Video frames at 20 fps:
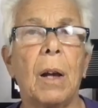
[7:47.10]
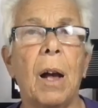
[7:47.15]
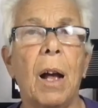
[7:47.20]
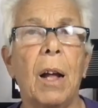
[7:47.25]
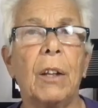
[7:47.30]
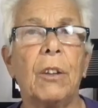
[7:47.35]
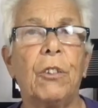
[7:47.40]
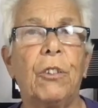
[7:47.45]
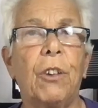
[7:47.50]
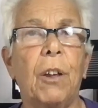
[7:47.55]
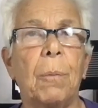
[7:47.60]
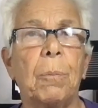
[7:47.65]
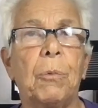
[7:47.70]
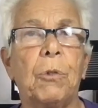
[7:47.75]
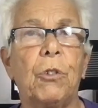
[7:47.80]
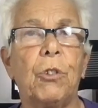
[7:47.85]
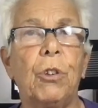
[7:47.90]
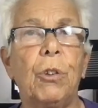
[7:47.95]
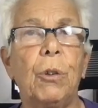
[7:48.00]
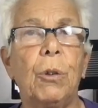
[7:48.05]
Concept
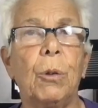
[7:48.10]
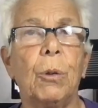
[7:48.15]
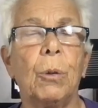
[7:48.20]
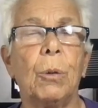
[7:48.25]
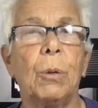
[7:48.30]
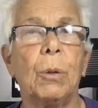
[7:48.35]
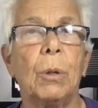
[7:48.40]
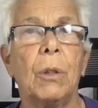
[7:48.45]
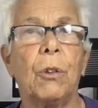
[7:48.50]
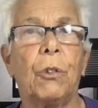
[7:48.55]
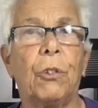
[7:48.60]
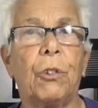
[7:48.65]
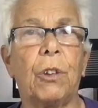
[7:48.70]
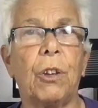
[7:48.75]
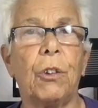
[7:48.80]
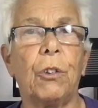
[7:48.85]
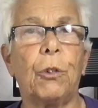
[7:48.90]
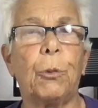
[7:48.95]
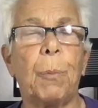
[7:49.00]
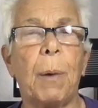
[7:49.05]
two, the
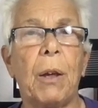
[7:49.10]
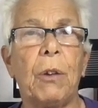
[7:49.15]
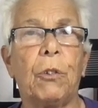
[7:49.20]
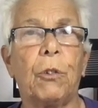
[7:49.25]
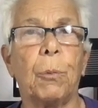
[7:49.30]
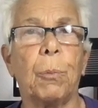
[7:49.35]
skills-based